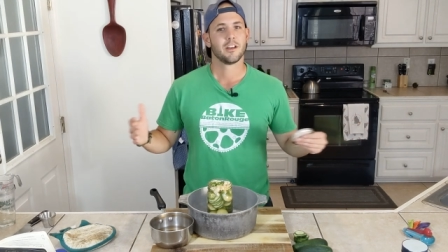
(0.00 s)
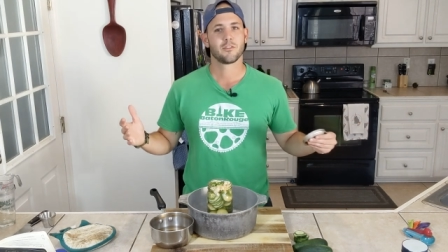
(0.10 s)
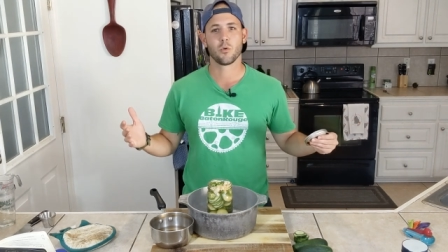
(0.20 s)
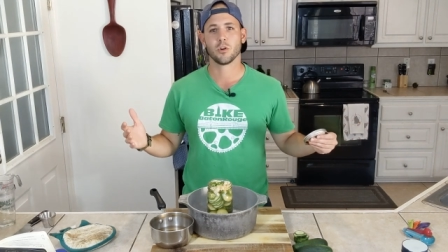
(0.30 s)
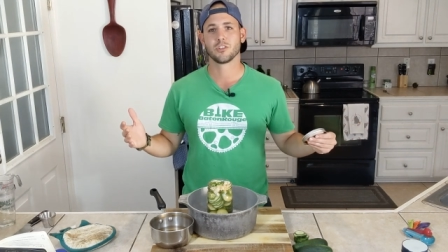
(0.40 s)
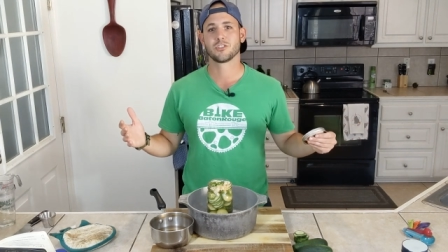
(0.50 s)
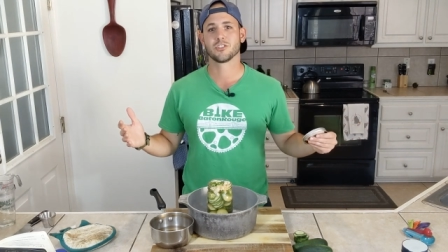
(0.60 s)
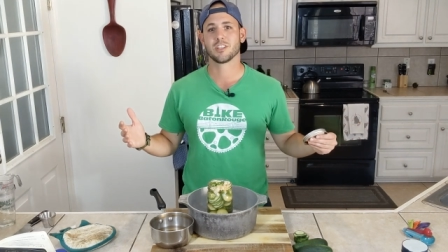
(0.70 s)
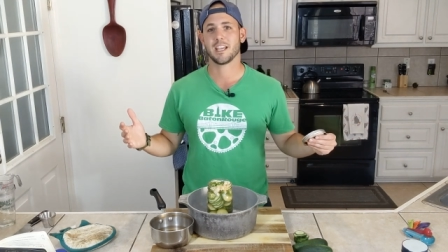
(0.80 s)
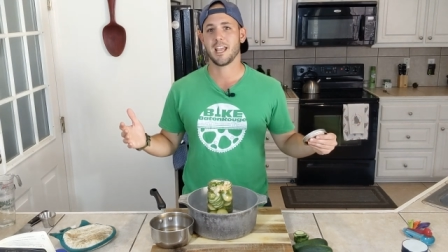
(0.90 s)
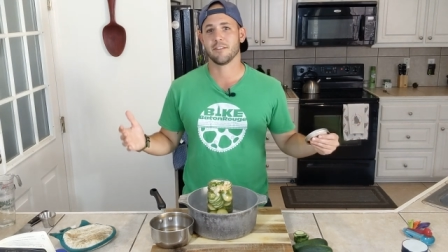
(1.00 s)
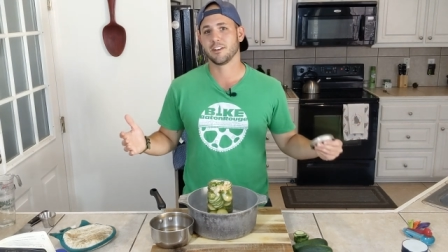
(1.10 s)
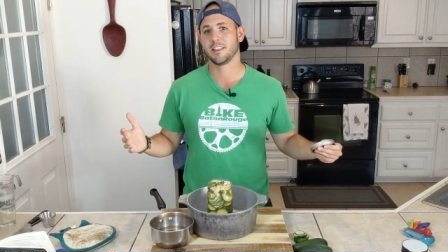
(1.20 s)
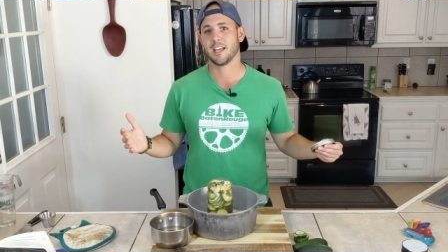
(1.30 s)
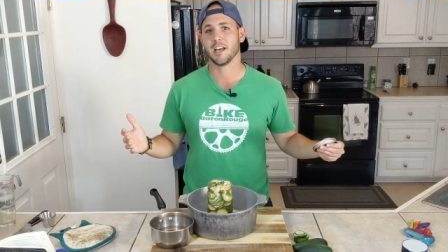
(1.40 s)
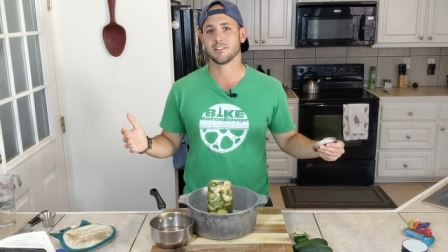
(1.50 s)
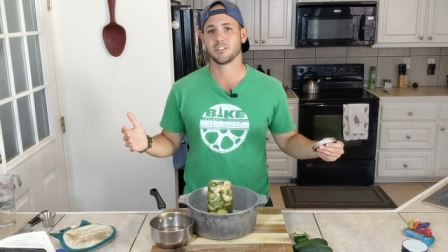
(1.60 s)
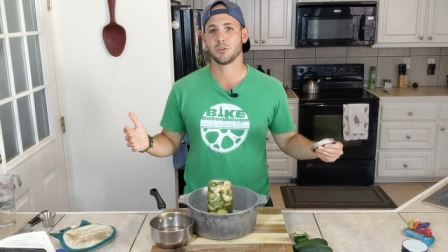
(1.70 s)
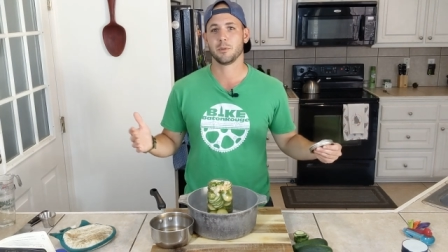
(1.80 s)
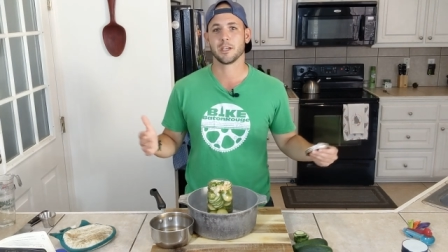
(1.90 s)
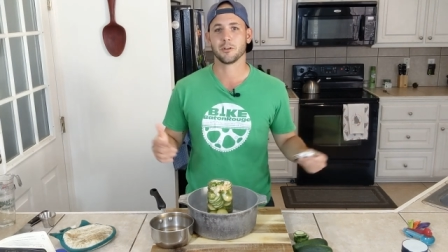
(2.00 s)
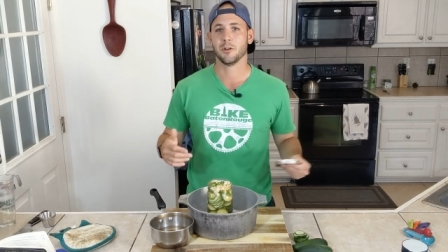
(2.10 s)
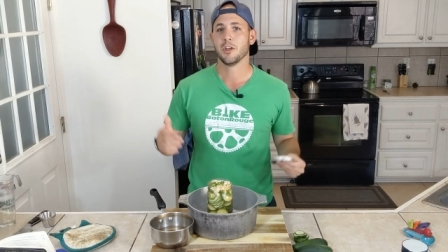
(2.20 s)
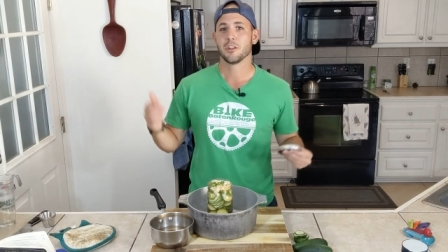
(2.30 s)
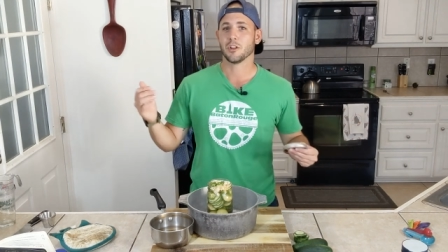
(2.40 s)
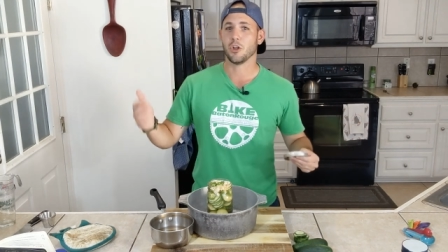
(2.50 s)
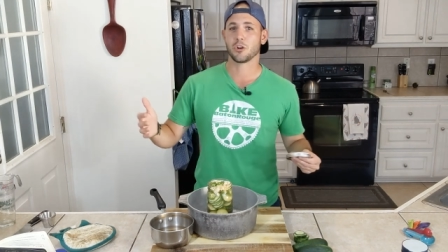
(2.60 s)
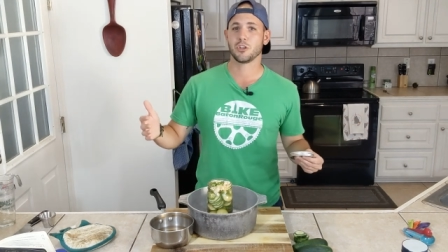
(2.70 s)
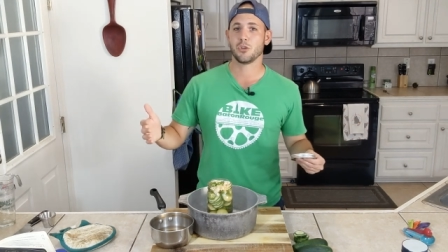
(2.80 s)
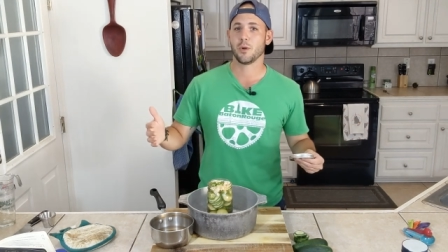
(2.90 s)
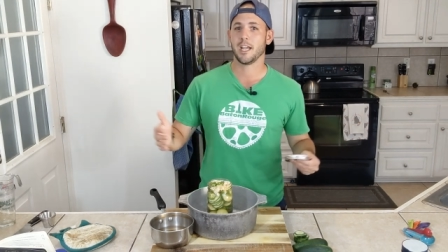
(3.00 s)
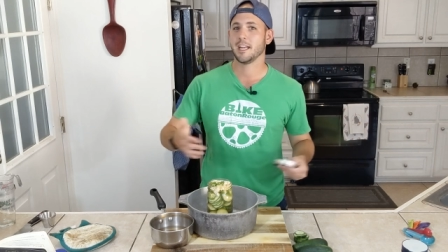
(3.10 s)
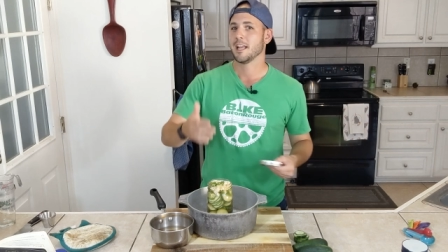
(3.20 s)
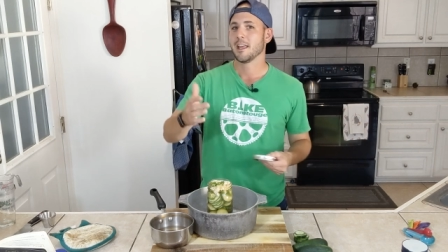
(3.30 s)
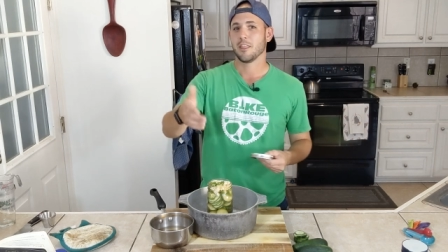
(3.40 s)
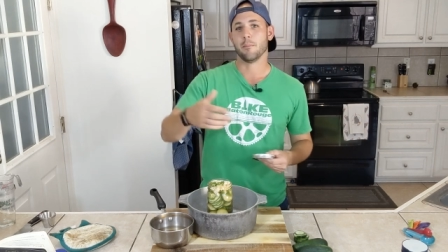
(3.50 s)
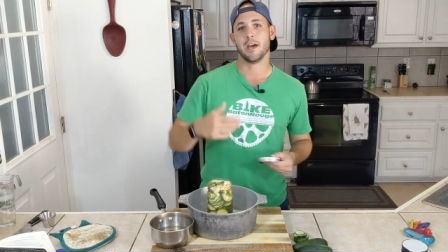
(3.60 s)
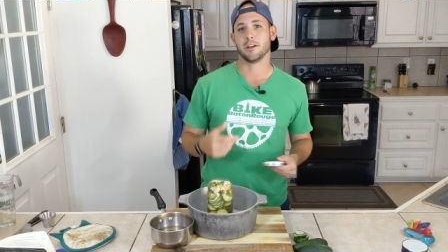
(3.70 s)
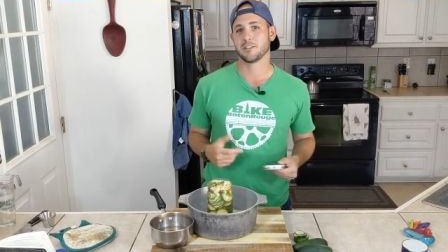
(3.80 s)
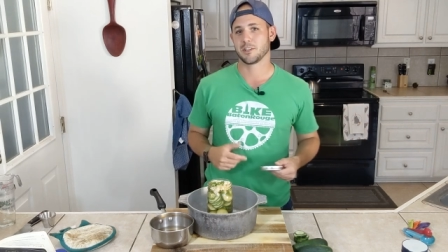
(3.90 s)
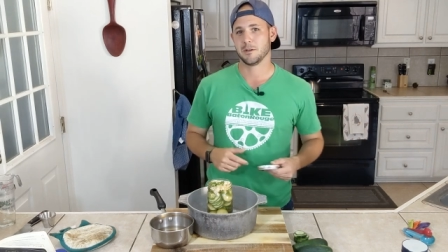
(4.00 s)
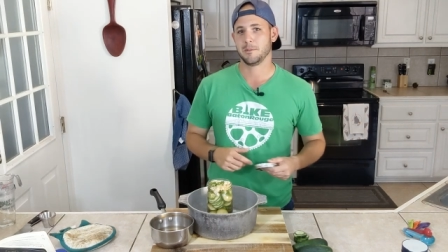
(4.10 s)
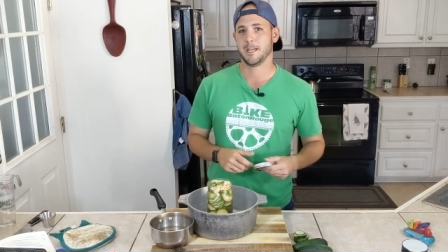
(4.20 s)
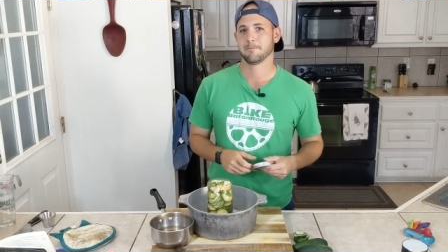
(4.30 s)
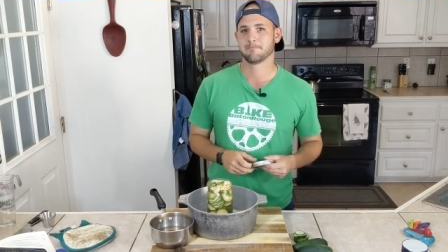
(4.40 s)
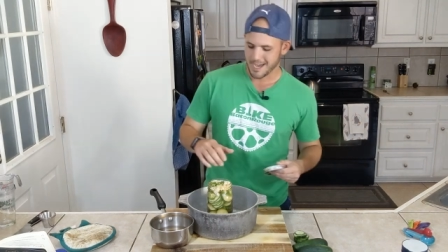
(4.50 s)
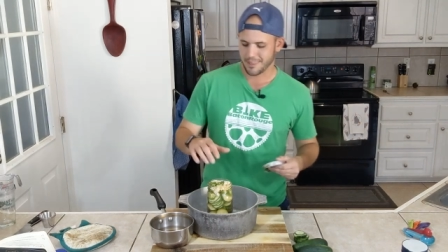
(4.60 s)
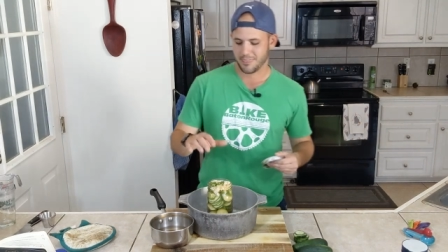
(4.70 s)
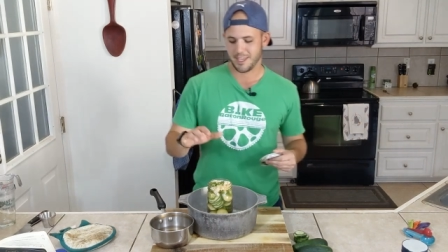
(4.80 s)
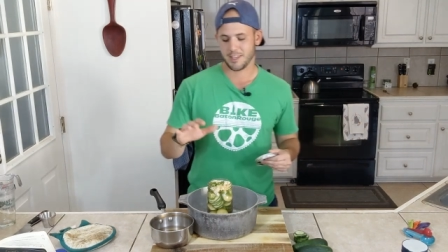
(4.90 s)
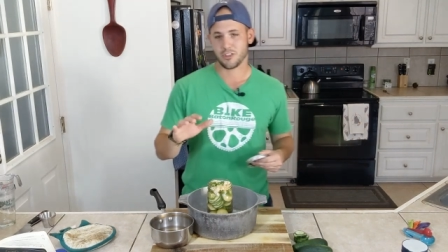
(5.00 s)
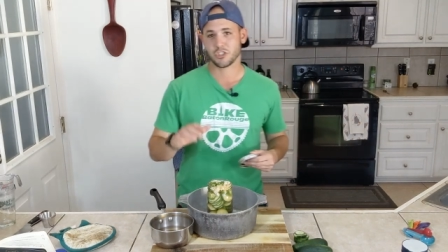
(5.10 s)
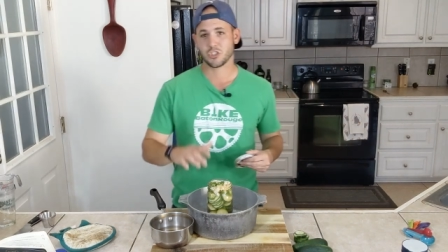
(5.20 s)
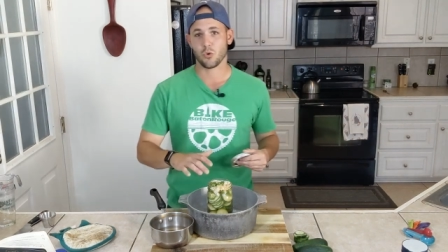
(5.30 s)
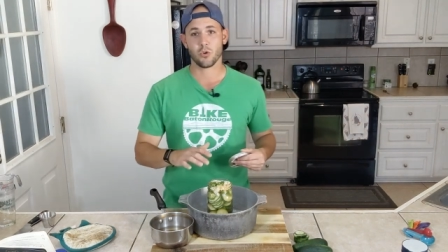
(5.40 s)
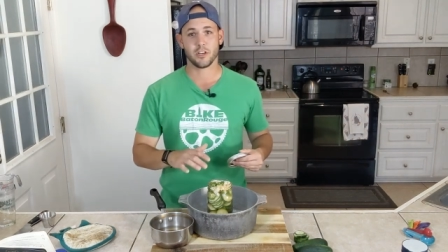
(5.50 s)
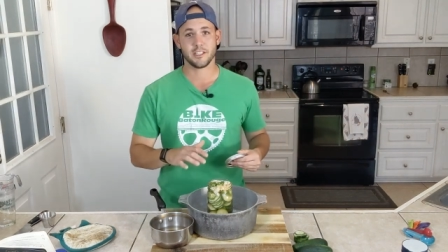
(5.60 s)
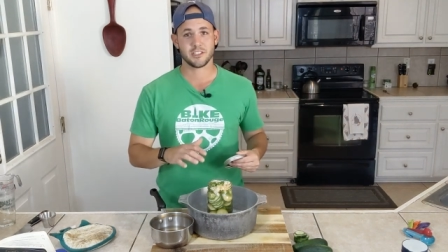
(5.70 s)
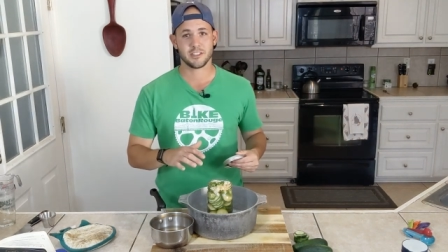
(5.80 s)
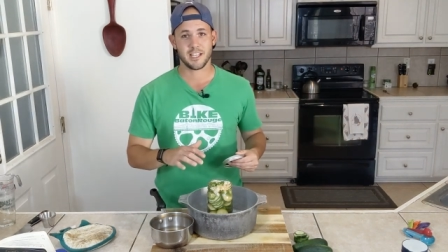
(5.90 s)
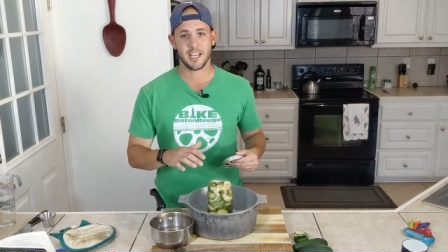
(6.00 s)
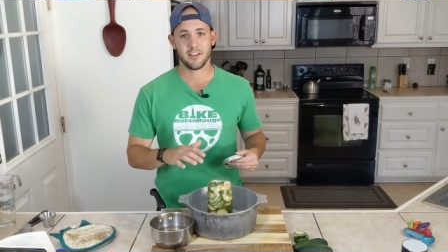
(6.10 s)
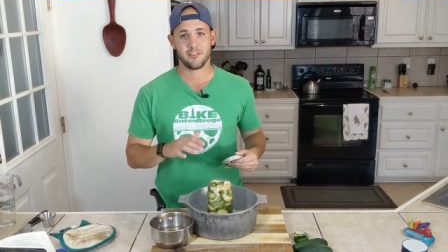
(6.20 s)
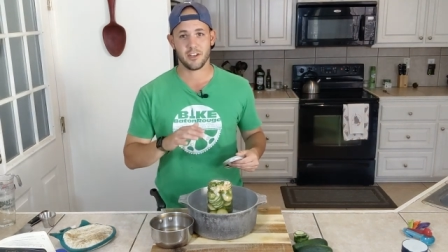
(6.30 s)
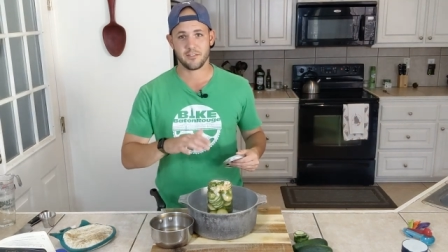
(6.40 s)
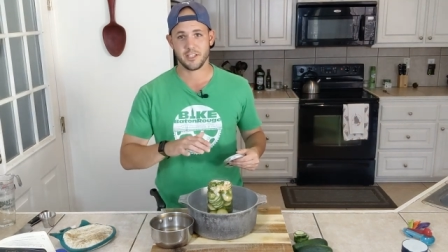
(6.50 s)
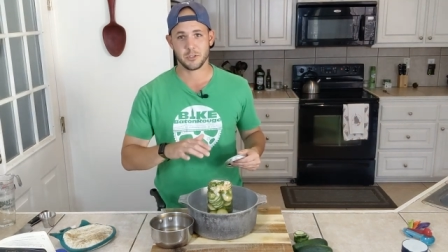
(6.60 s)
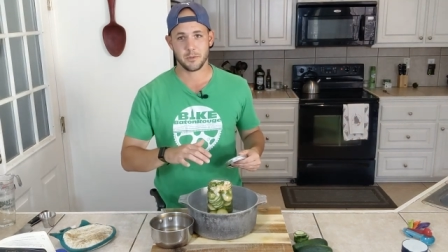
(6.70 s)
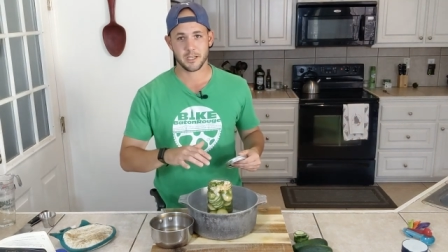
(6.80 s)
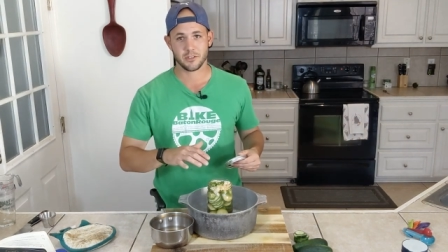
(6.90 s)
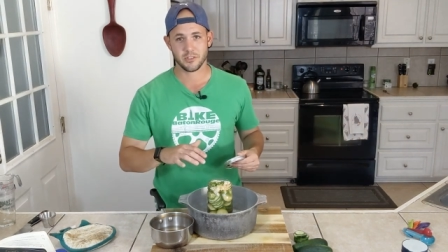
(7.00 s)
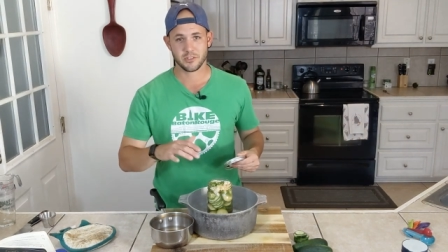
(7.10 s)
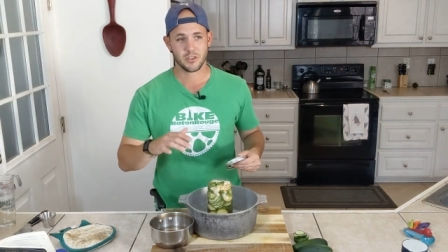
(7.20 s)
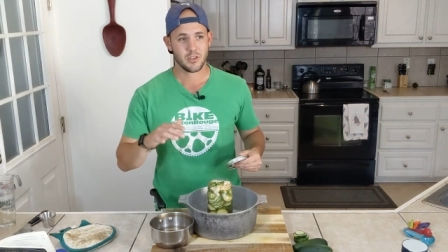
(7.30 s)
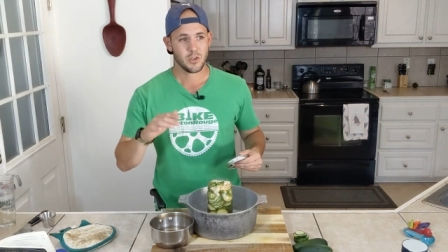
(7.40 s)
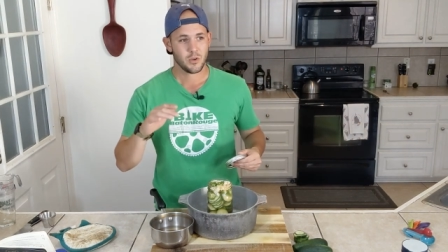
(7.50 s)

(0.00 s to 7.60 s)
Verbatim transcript: Of course, just like everything else that you pickle, the longer you wait, the better it's gonna be. I think the storage life of these pickles